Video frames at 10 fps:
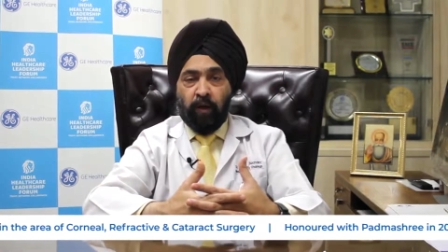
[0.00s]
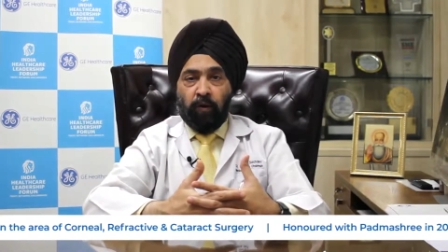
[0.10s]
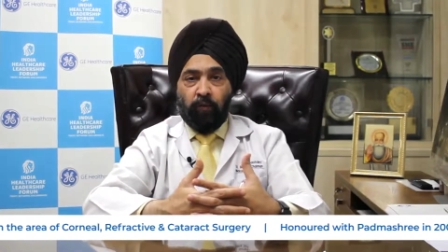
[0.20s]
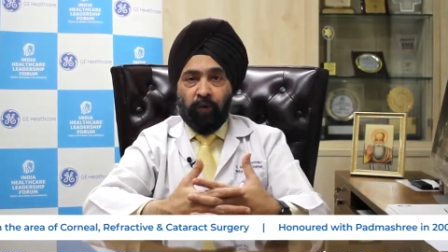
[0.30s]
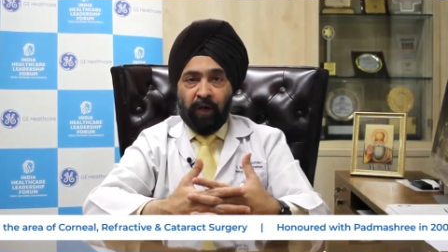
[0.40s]

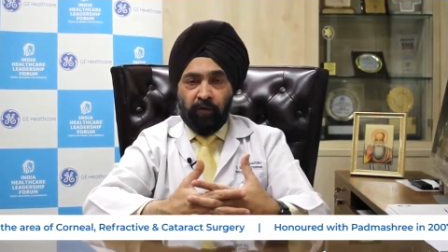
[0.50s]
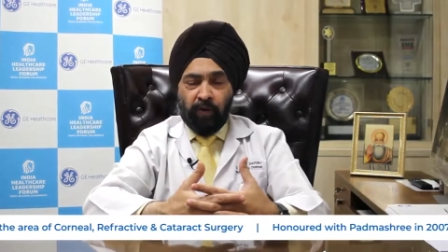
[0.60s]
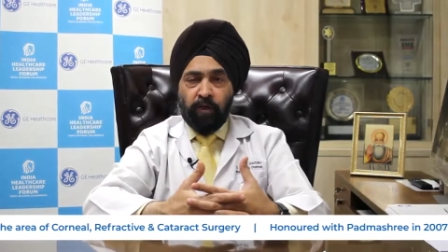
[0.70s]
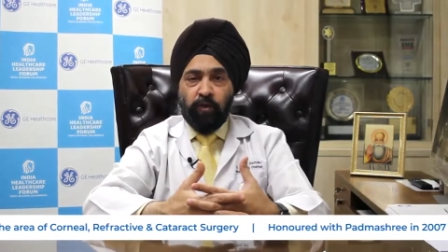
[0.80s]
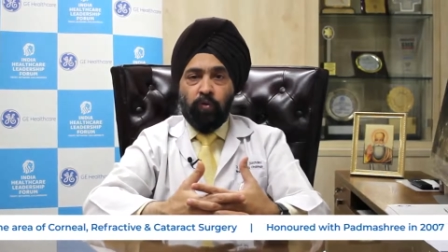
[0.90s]

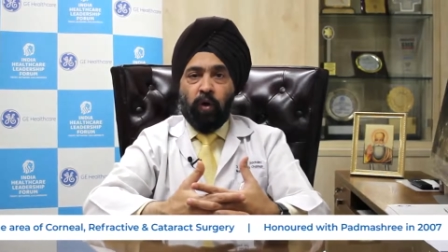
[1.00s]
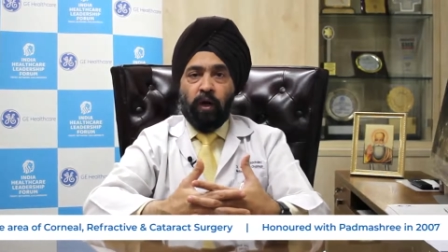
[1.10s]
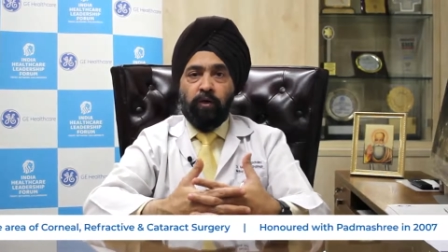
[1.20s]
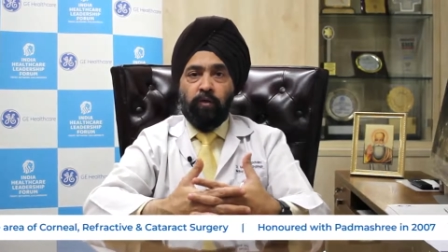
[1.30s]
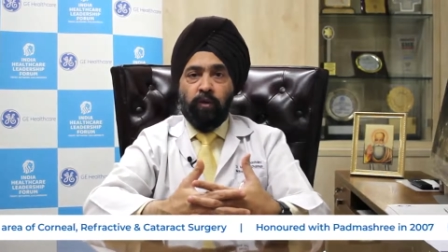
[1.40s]
Whenever you are
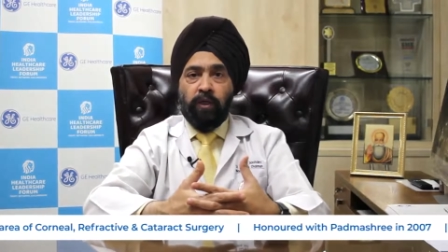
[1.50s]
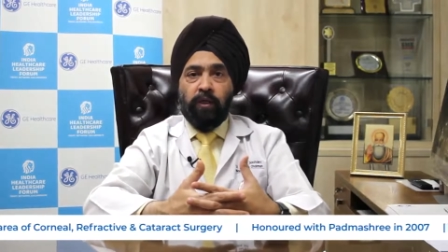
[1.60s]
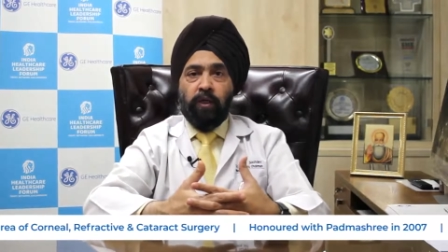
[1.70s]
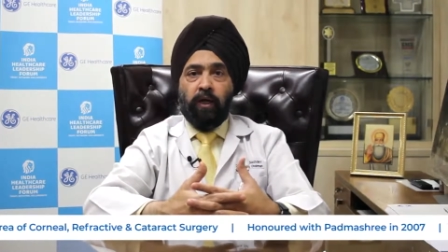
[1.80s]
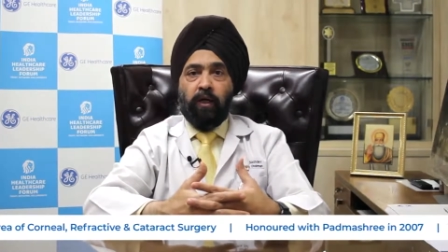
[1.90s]

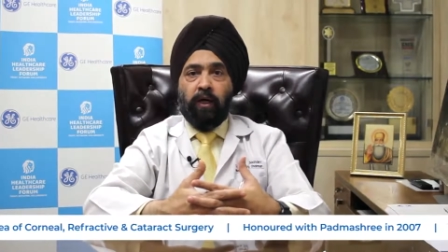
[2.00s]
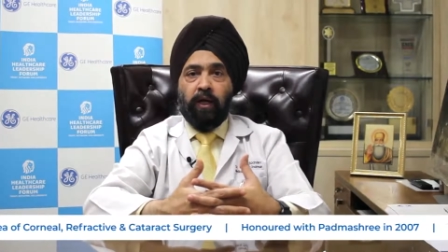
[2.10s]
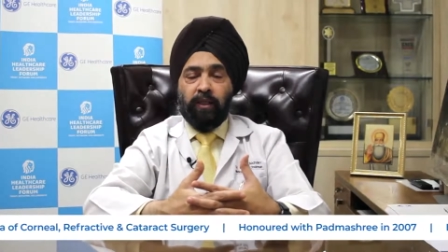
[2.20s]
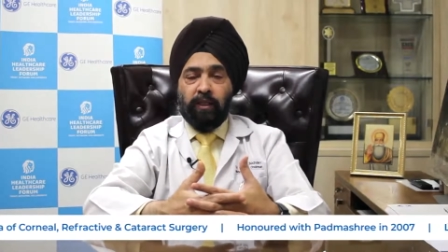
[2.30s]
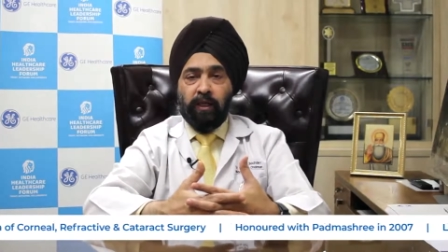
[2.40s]
doing a
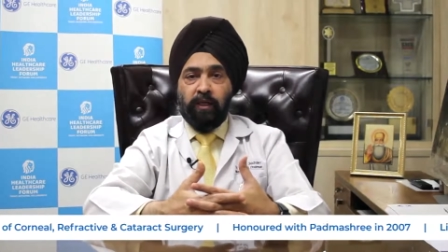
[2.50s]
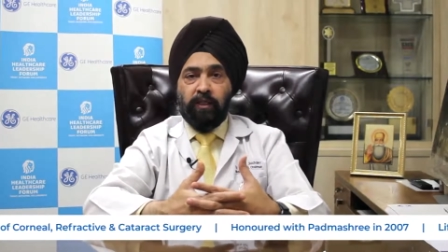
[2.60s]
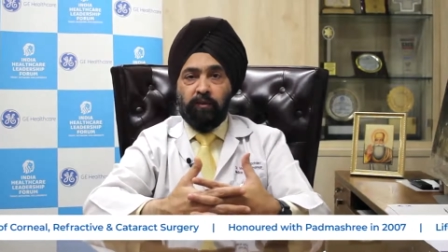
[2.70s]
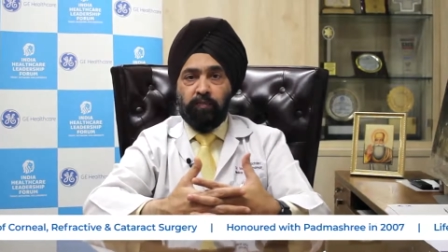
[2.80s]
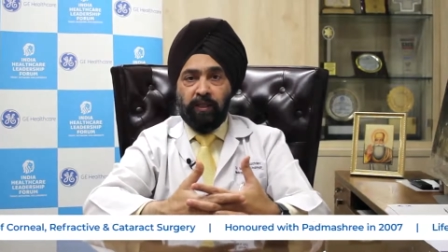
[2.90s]
healthcare
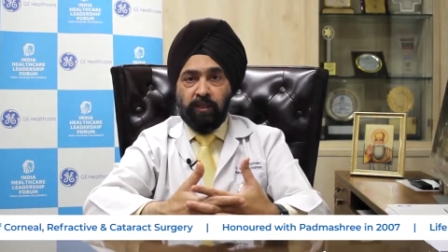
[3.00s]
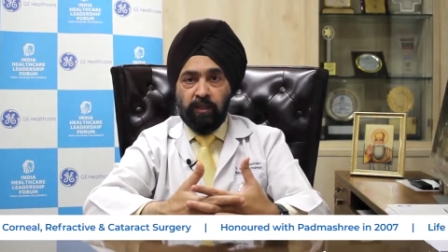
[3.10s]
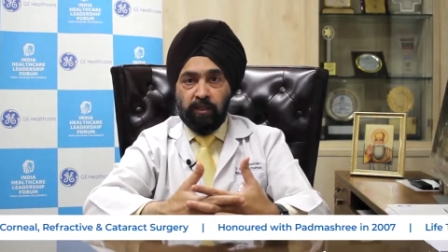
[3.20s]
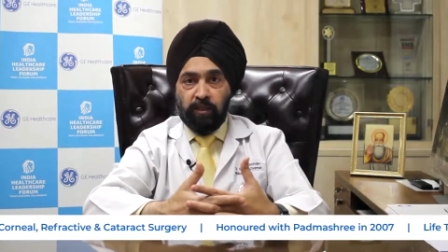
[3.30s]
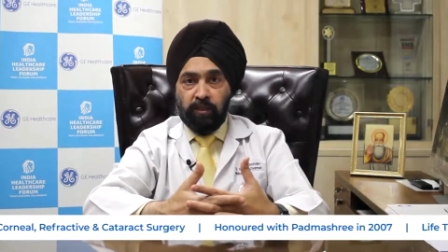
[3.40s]

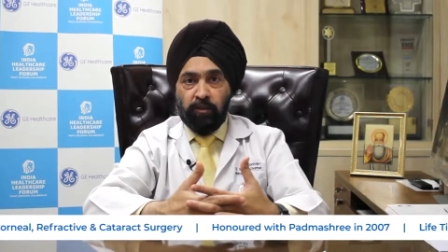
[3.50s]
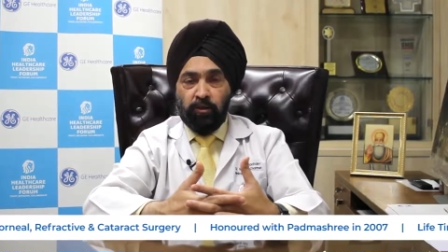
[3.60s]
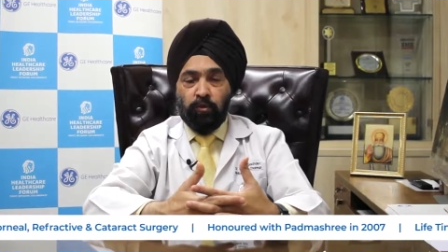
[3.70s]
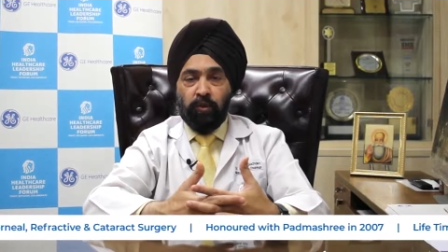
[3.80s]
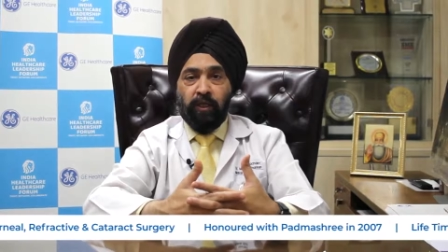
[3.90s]
dispensation,
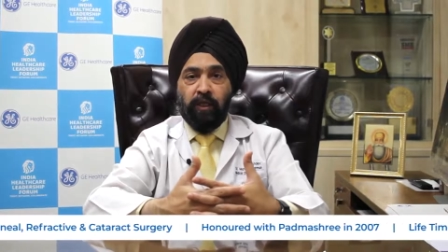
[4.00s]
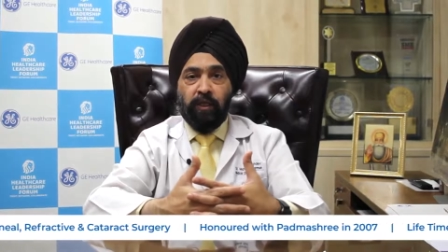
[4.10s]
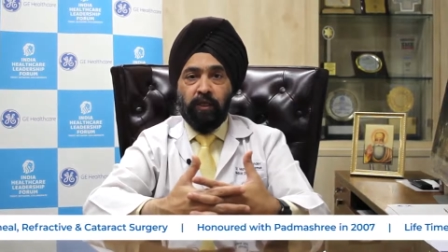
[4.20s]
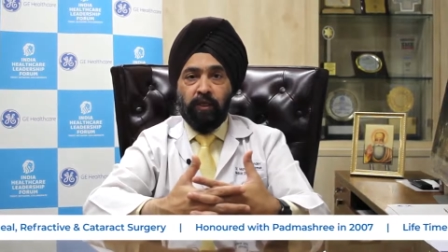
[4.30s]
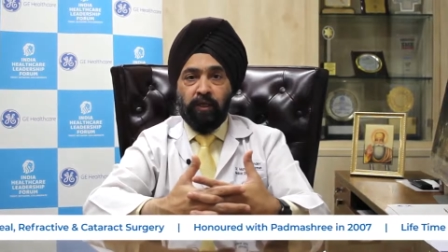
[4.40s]
you
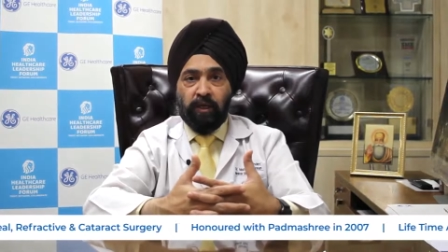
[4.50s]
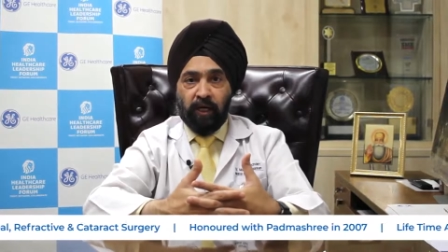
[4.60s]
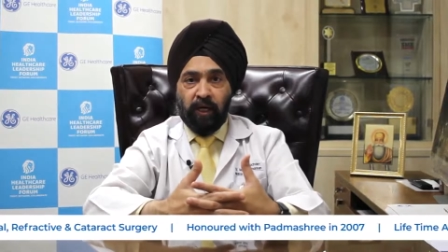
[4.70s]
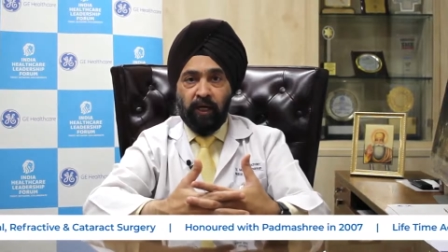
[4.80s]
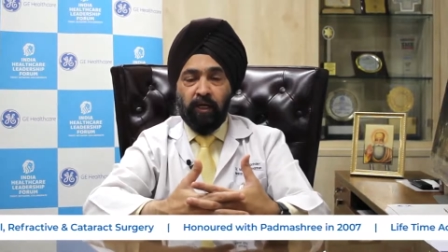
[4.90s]
need
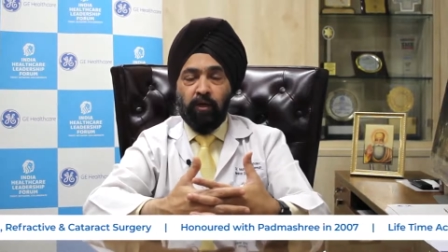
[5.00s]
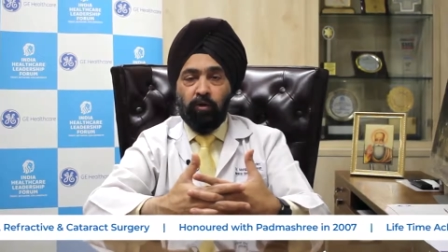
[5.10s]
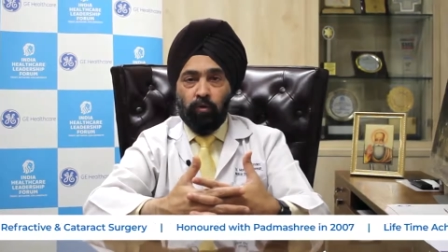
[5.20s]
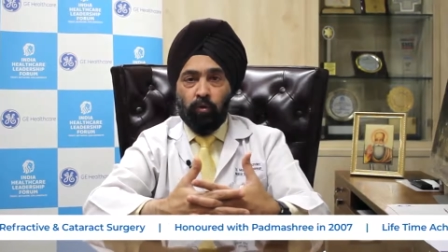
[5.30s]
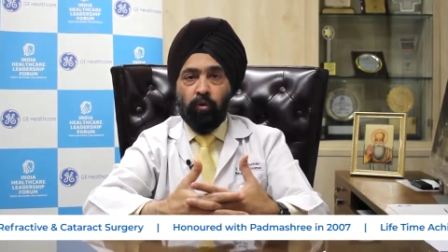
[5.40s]
trained
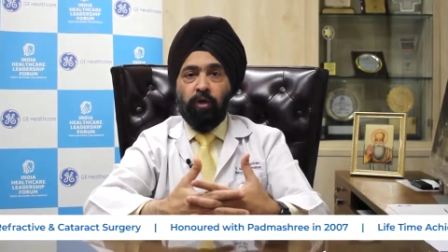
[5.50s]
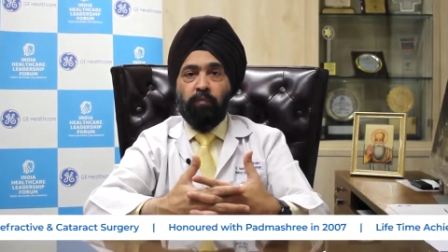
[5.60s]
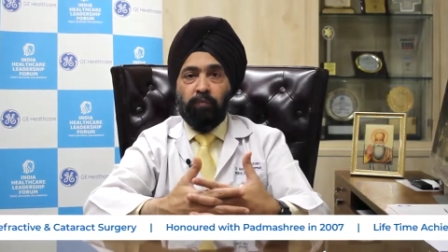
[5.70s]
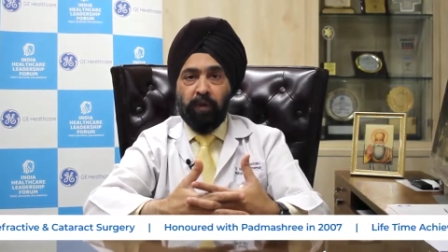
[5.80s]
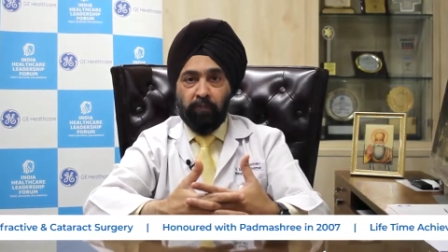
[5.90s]
good
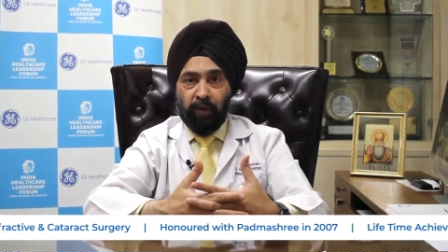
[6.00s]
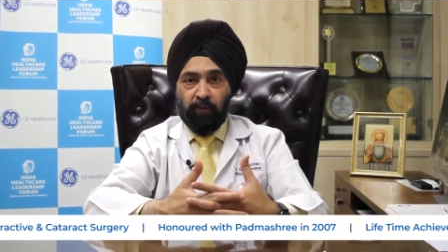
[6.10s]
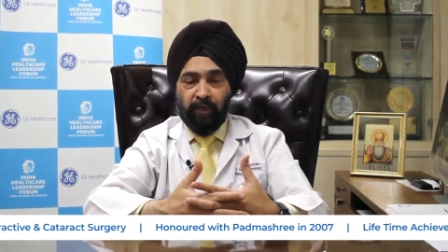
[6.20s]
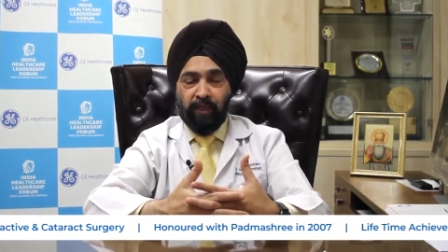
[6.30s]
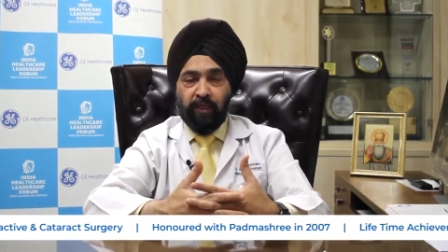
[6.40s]
people,
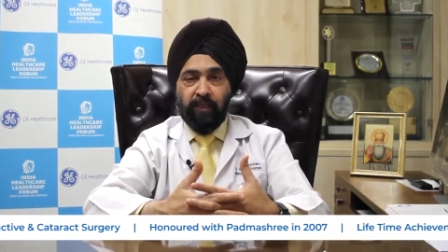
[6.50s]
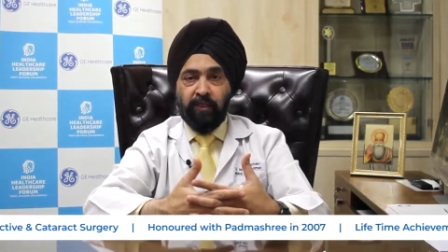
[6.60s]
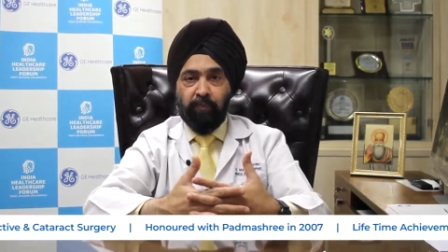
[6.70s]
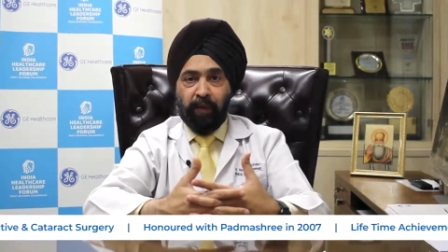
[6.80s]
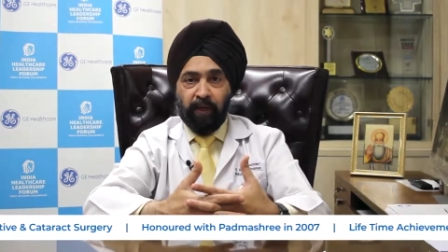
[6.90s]
whether it is
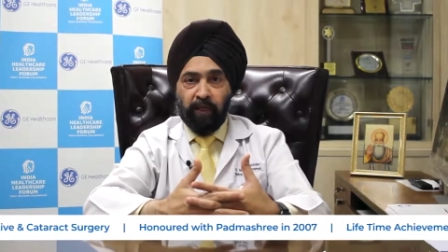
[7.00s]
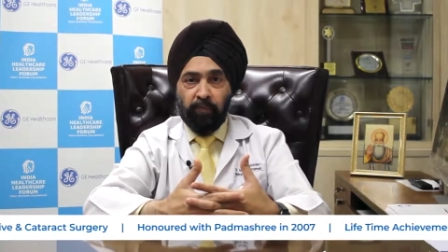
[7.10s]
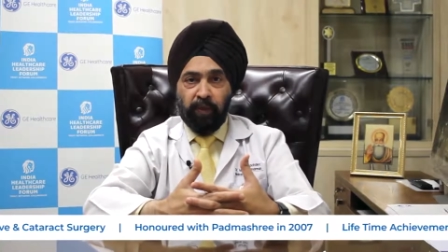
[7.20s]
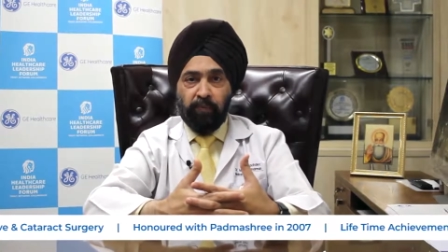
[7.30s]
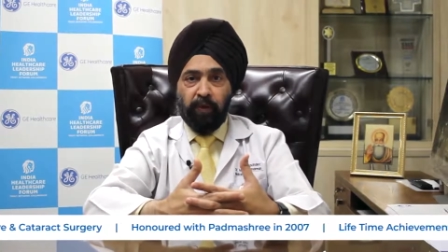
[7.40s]
the medical
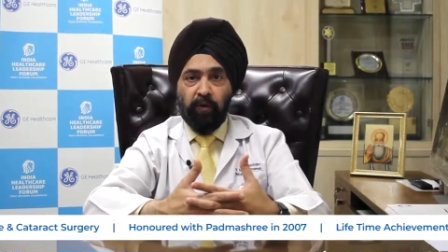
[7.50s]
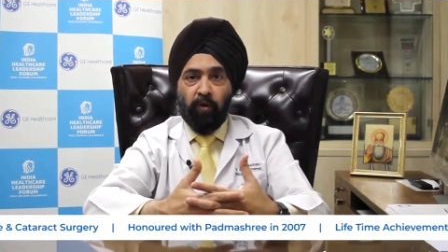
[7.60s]
people